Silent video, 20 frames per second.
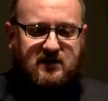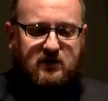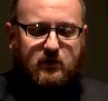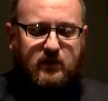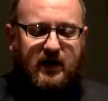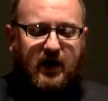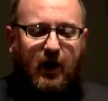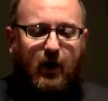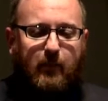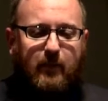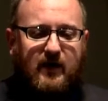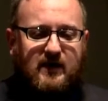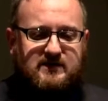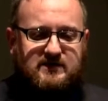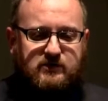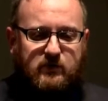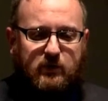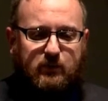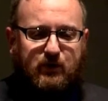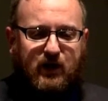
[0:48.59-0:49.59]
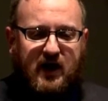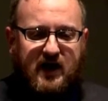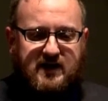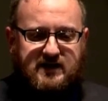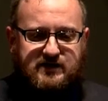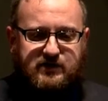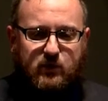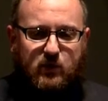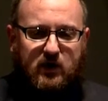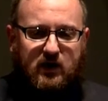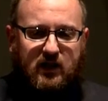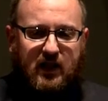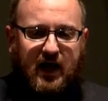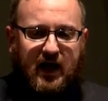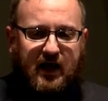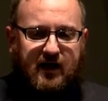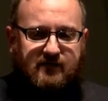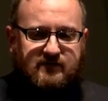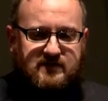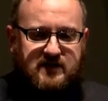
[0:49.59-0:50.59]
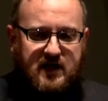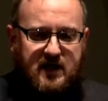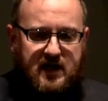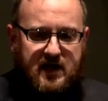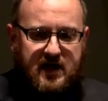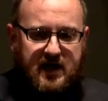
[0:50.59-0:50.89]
that you would help us to apply it to our lives,